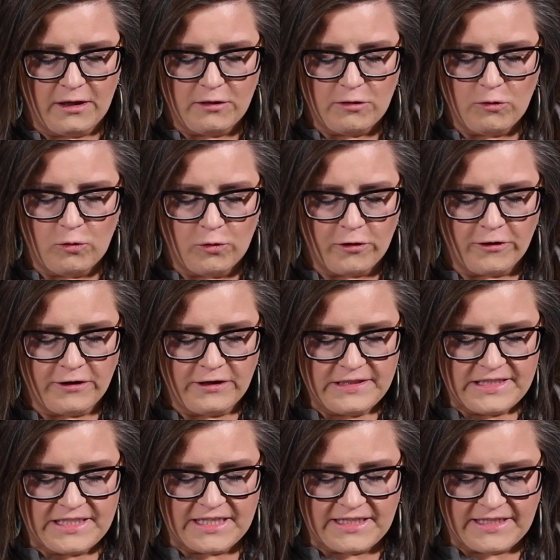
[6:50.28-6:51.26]
Lord,
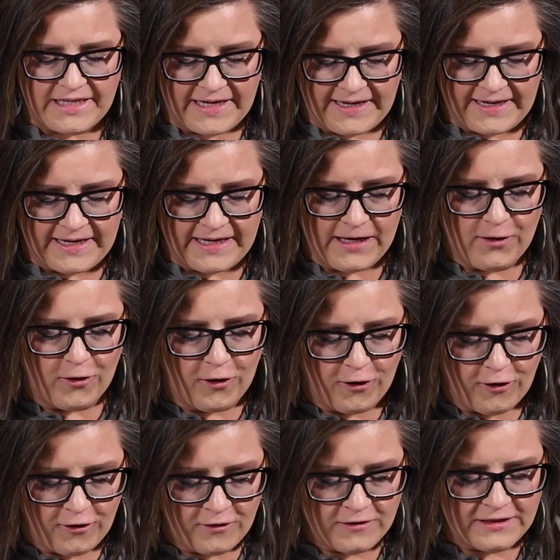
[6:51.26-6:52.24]
today
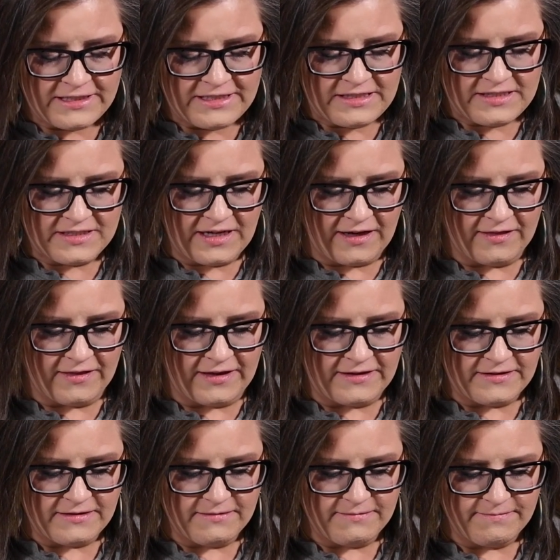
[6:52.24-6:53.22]
all is
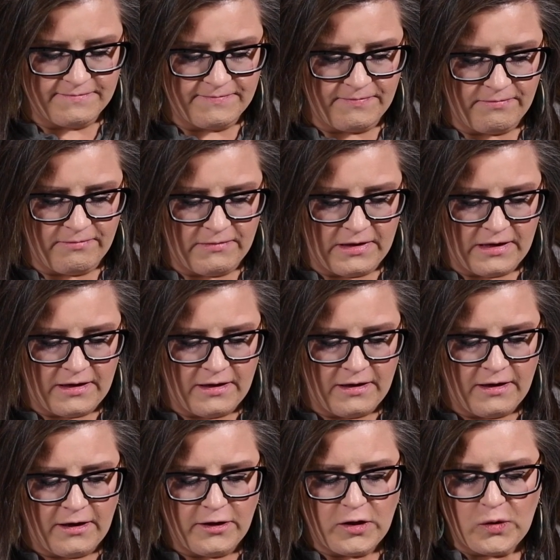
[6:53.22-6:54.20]
silent.
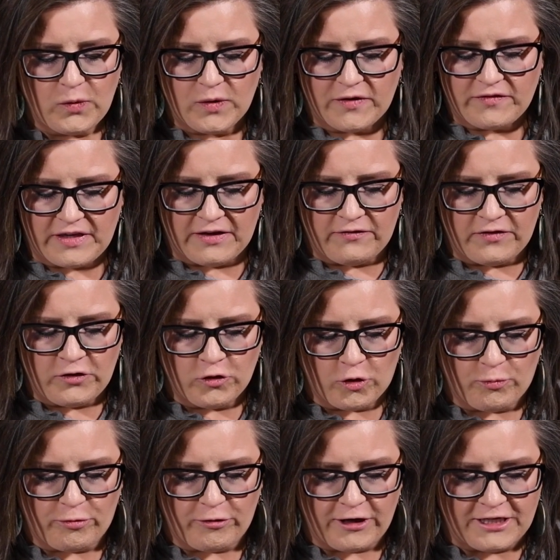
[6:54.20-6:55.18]
You have given your
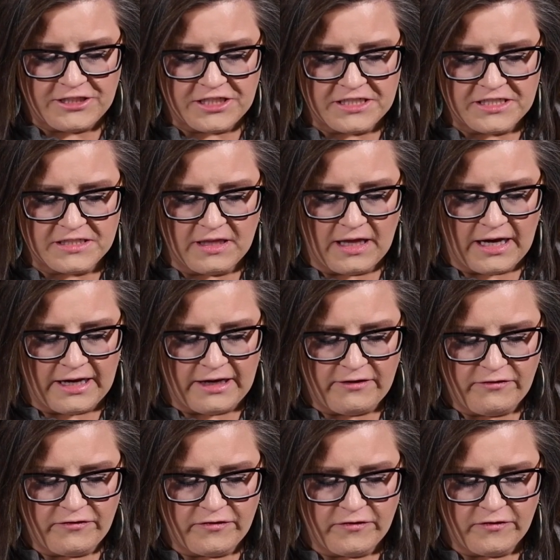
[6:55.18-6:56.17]
precious
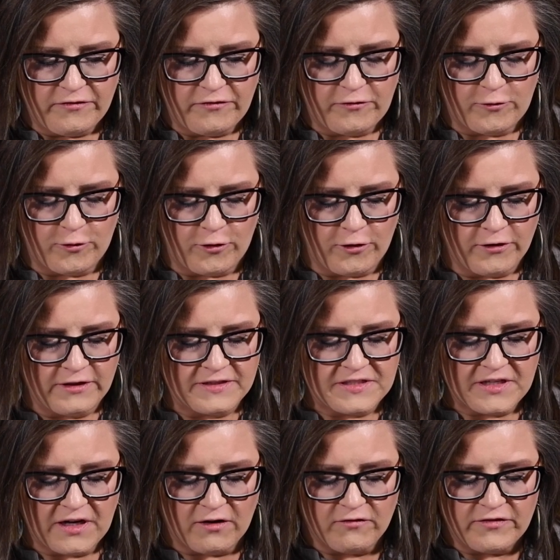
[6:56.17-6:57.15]
life for the
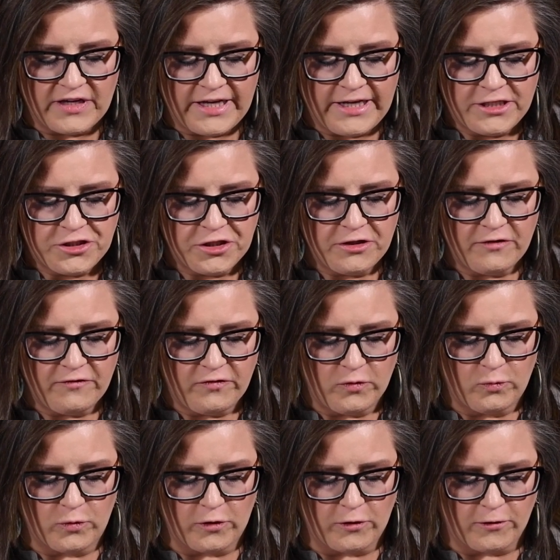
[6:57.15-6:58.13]
salvation of the
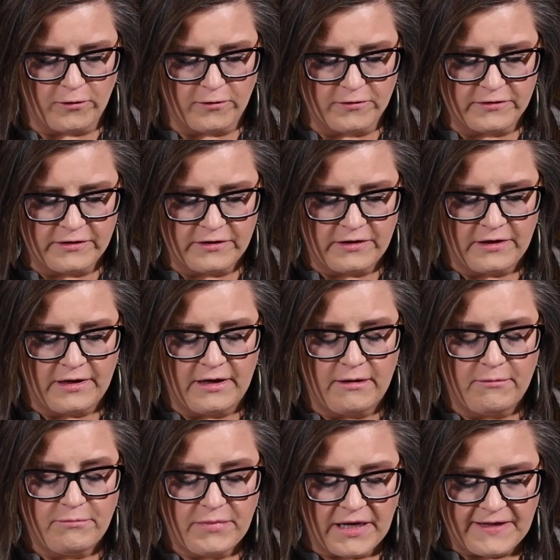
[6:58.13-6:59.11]
world
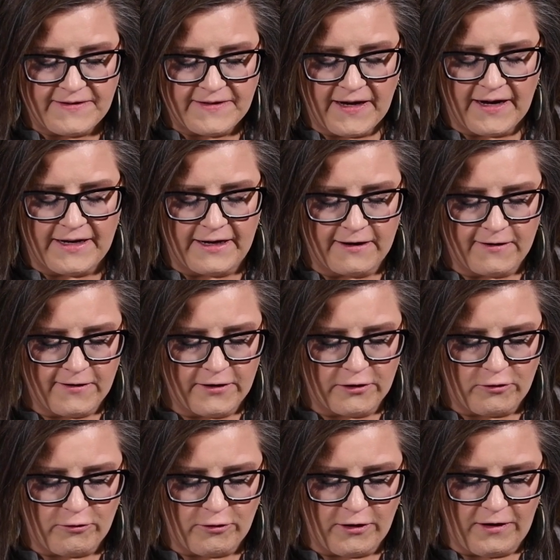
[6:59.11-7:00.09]
by dying on a
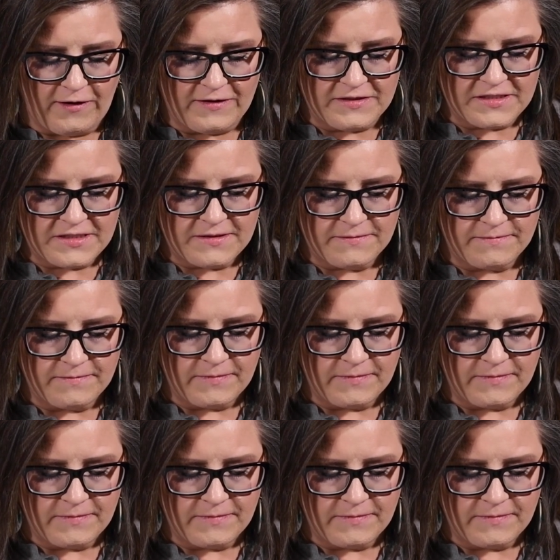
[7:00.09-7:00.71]
cross.